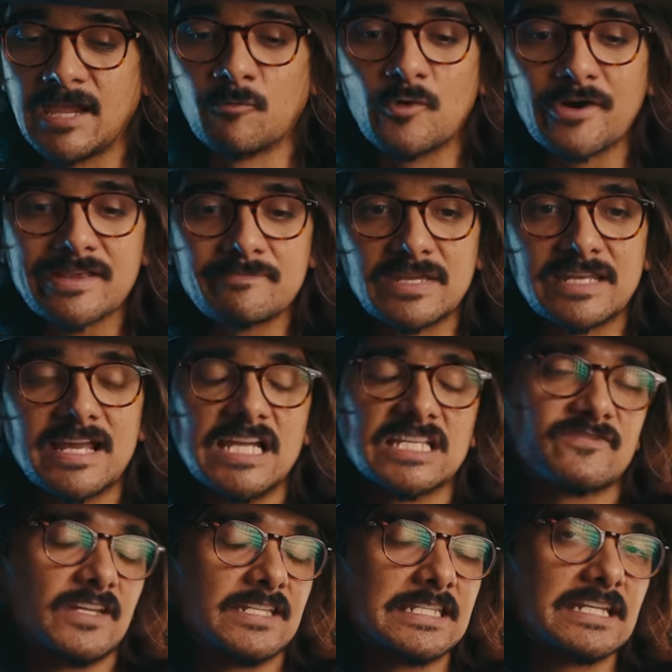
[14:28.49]
It would have been nice
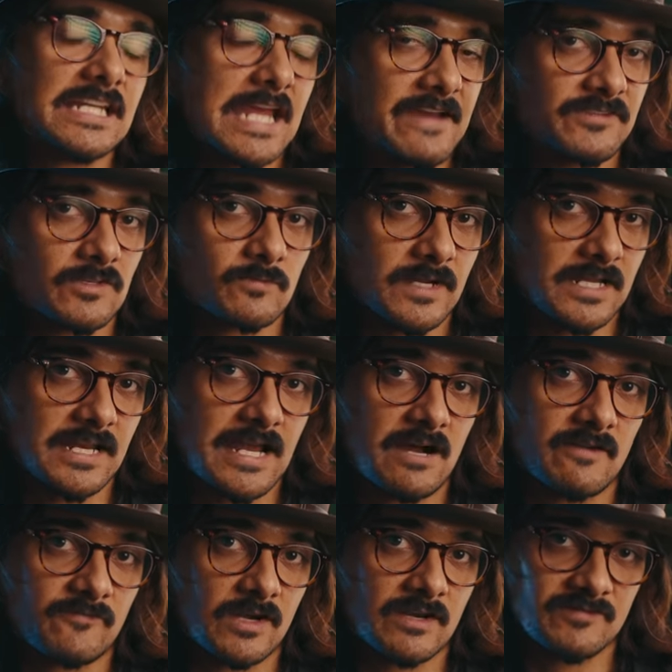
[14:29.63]
if I didn't have to rig it
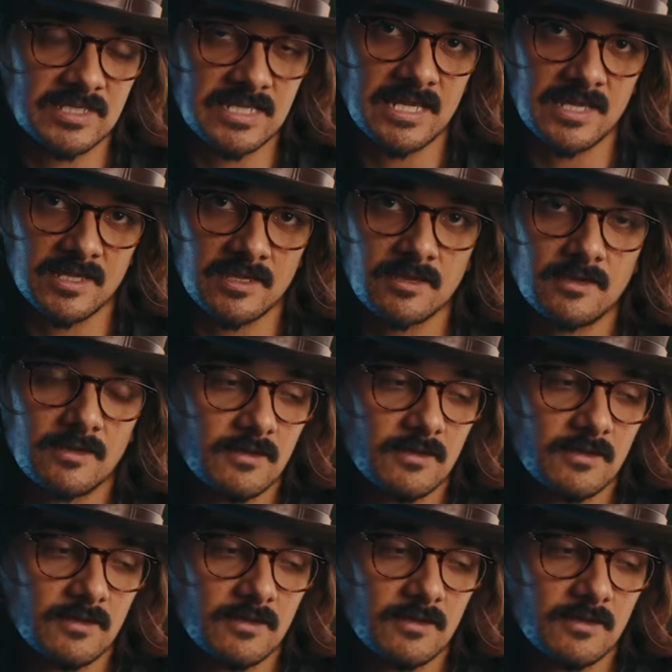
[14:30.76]
out for every gig.